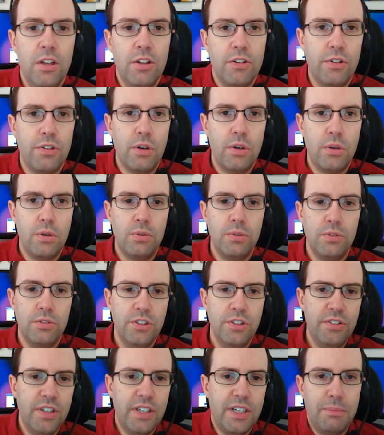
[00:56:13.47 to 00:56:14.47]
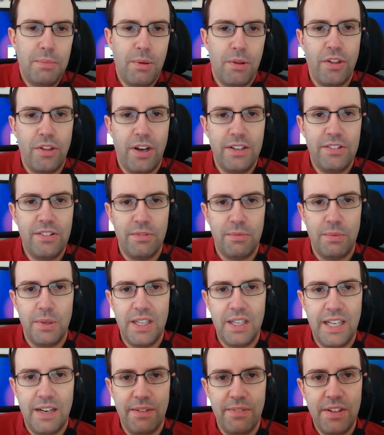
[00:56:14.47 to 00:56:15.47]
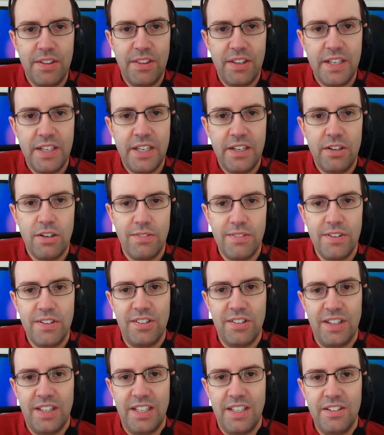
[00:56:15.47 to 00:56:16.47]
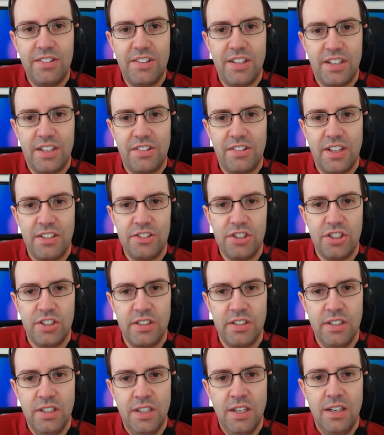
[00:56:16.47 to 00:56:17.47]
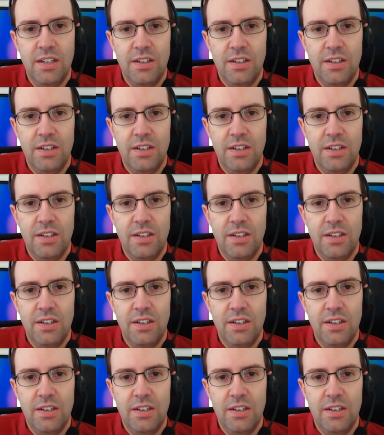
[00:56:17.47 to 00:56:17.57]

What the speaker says: So just a couple thoughts on really everything here. Obviously the East Extension